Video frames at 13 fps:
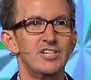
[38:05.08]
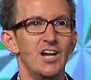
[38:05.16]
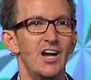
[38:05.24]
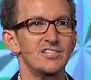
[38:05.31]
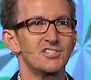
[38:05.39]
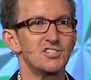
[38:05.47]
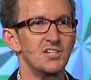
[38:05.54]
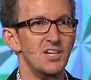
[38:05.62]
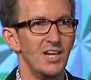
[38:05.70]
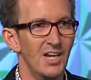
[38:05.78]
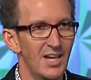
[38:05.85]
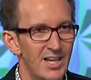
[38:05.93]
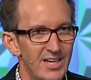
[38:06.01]
just
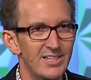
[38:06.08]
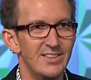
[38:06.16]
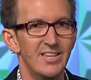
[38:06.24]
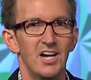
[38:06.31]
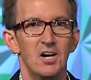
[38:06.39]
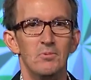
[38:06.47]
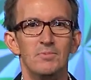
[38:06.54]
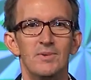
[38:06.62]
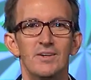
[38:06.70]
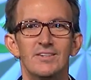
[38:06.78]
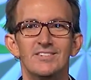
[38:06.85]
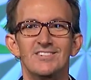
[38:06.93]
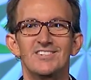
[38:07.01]
lead them
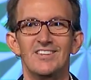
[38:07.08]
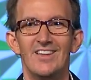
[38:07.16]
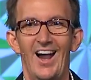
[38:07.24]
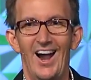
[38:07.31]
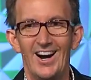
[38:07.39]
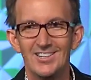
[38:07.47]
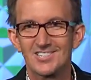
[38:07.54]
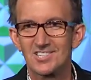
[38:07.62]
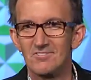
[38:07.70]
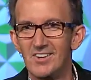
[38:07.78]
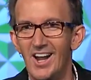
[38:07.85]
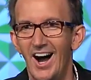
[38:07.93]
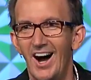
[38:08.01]
to the house
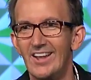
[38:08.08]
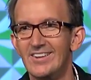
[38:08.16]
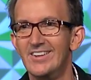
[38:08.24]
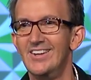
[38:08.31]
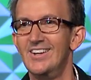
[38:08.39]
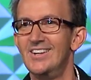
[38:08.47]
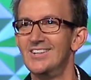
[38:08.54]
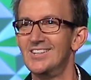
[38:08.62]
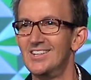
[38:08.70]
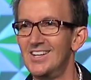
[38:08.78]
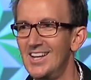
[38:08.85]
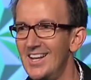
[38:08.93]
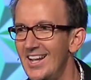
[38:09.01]
of God,
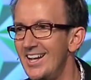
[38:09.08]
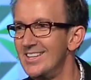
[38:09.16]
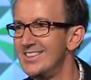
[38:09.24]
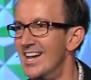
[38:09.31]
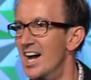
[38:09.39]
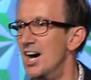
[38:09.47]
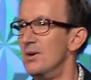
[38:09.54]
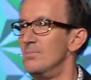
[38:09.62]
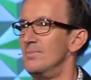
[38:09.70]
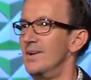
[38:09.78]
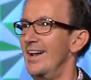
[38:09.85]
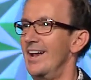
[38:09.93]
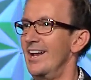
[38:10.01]
lead them
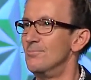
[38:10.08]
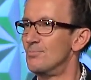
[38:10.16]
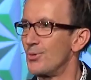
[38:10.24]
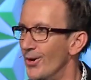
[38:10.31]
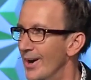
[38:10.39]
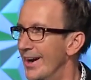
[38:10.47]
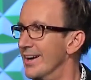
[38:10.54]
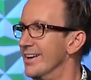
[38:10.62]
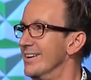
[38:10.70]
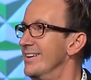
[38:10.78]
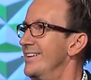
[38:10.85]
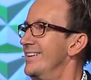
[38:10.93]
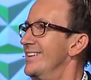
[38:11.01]
in prayer,
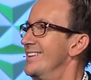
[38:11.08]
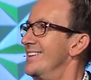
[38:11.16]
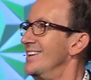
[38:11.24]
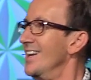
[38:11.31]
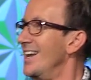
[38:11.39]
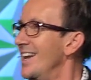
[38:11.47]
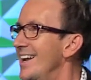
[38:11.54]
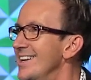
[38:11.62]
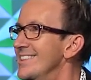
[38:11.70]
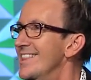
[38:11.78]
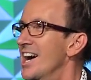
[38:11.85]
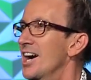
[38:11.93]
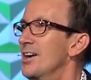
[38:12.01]

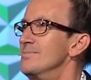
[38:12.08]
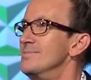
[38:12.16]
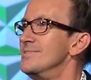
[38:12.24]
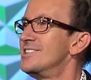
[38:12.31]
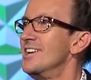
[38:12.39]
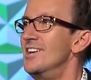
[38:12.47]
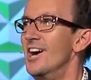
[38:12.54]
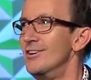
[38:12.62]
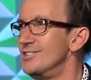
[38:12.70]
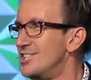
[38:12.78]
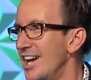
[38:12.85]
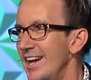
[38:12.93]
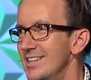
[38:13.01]
lead them to know
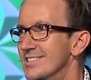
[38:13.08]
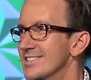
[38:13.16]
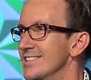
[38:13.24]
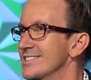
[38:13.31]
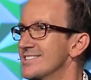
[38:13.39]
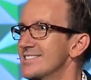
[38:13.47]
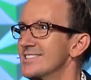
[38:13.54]
Jesus.